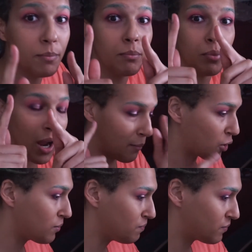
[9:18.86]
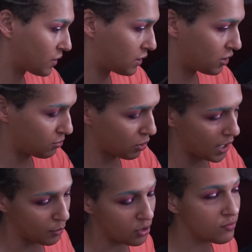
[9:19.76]
Primer. Let's do
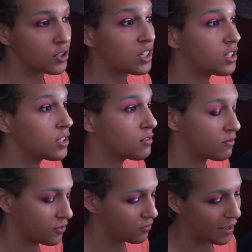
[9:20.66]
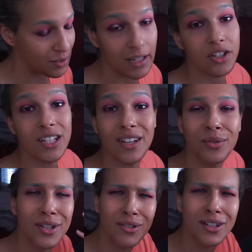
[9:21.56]
primer for foundation, because
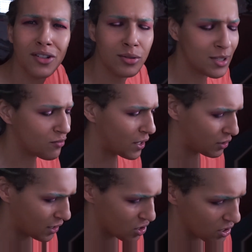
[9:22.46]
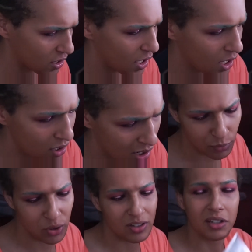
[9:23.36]
we're doing a little bit of foundation today. I'm
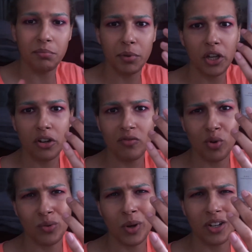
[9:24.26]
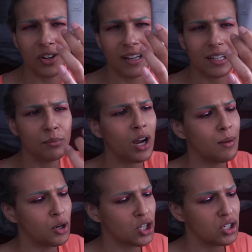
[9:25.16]
using Pure 4-in-1 Correcting
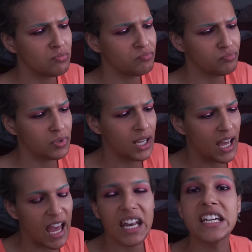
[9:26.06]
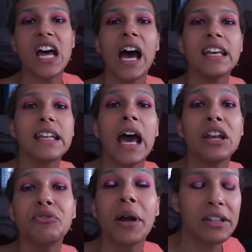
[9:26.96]
Primer, Energize and
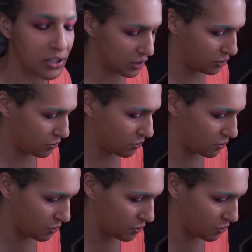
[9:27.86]
Rescue.